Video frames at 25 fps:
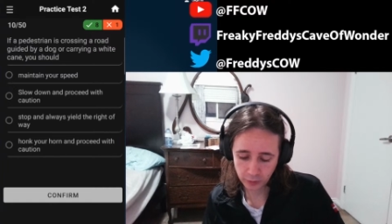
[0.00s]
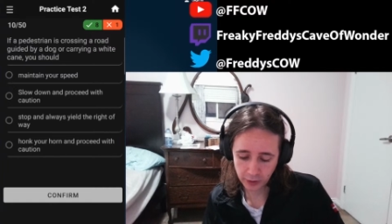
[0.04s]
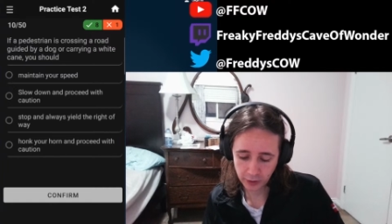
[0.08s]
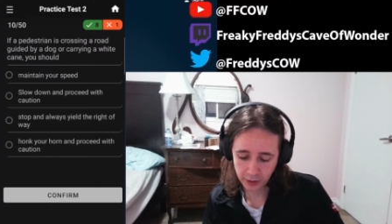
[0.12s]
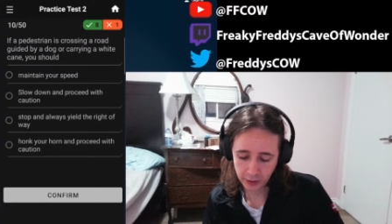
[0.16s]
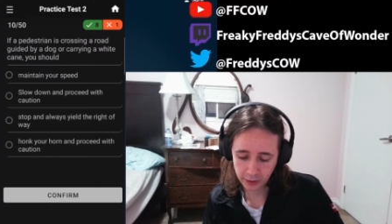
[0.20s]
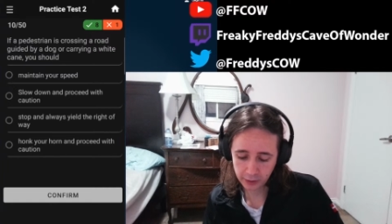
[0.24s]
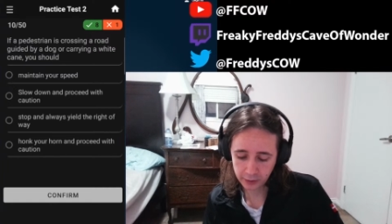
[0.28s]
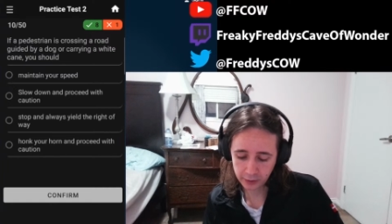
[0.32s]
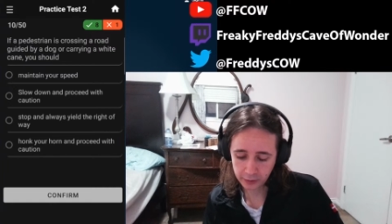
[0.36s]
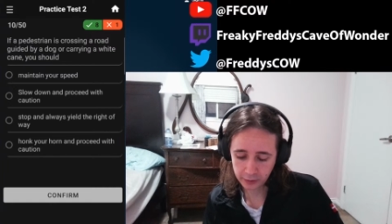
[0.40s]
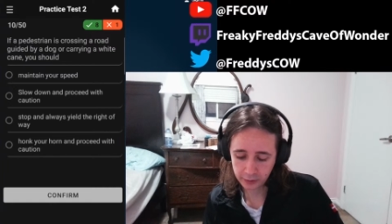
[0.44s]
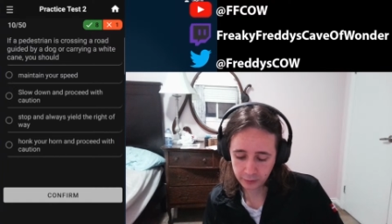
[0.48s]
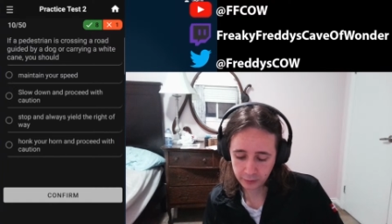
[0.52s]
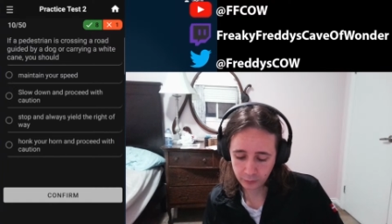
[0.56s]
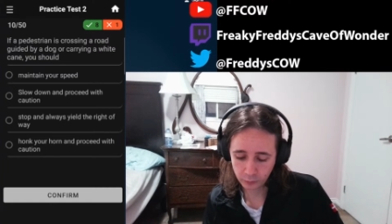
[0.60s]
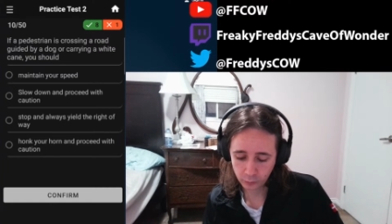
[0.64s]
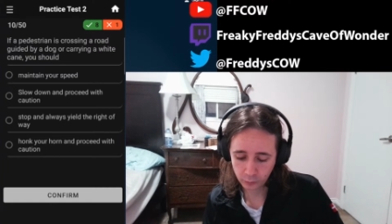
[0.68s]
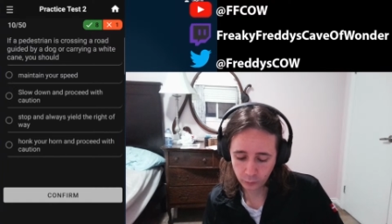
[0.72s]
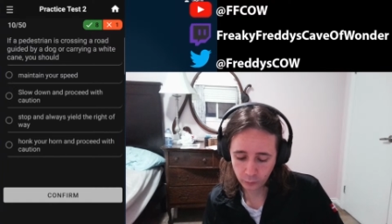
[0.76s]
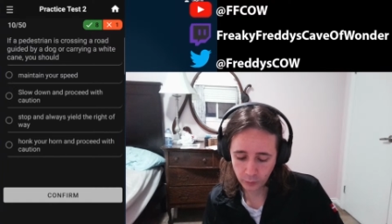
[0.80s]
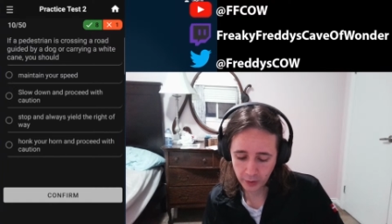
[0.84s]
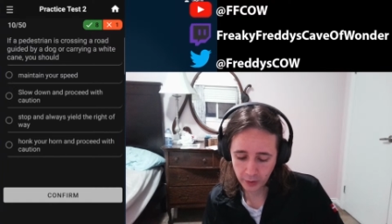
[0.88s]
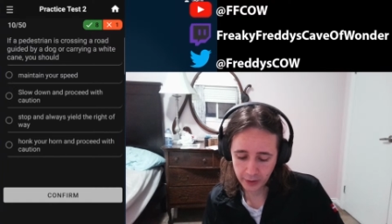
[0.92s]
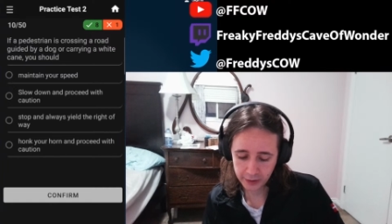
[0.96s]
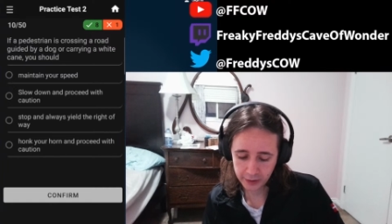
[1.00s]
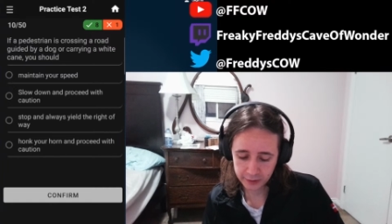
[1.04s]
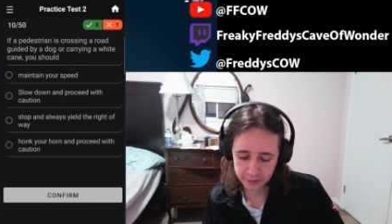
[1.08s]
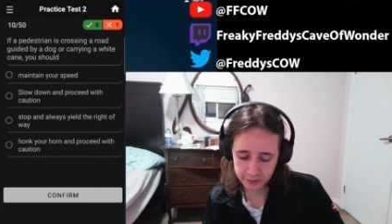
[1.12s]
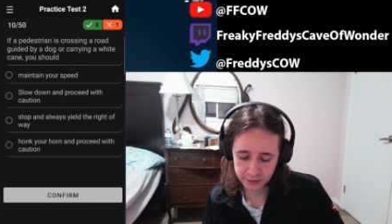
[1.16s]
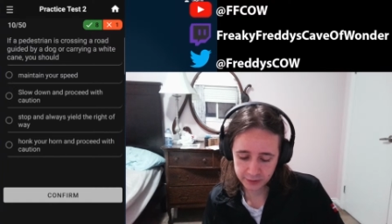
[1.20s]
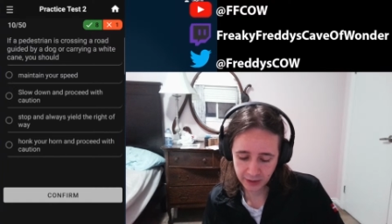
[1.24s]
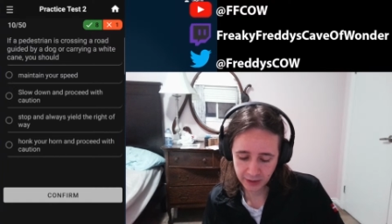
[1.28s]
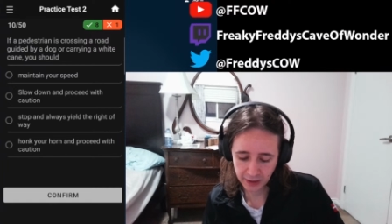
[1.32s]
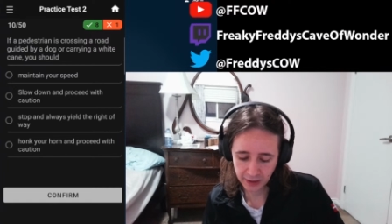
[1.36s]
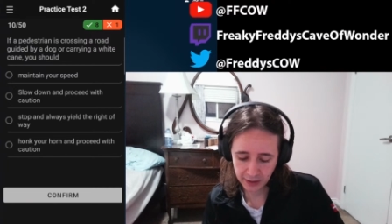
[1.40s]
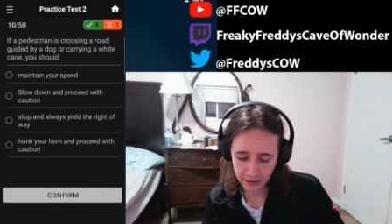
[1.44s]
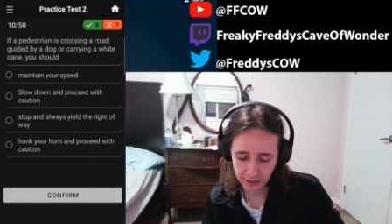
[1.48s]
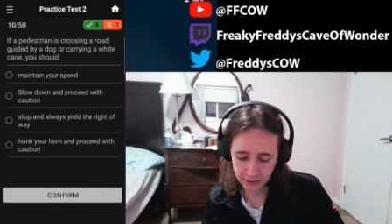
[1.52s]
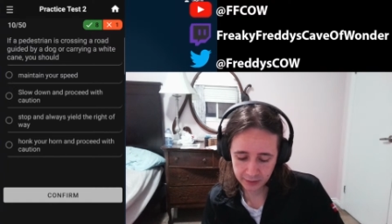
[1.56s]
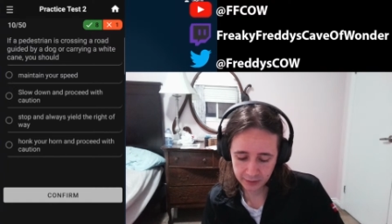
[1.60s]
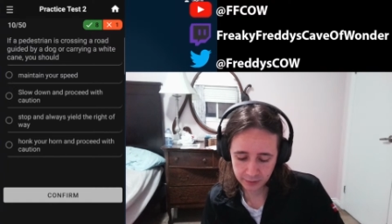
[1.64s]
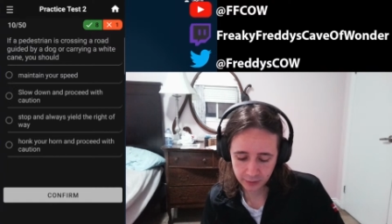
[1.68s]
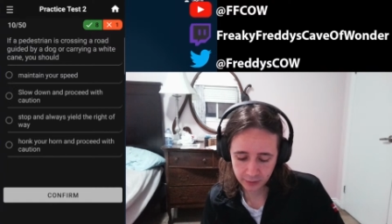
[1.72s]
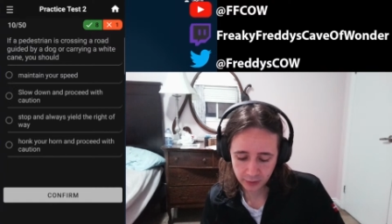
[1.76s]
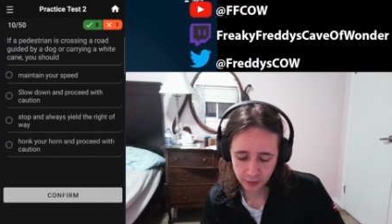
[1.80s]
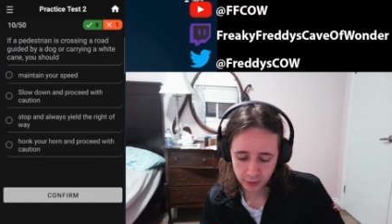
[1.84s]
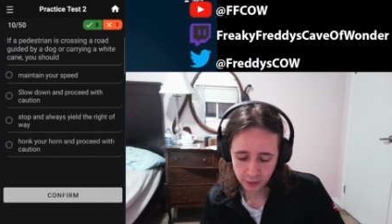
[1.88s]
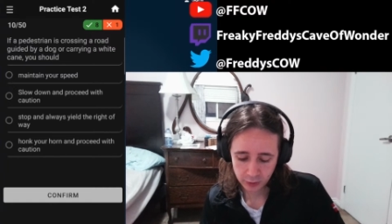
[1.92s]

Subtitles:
a white cane,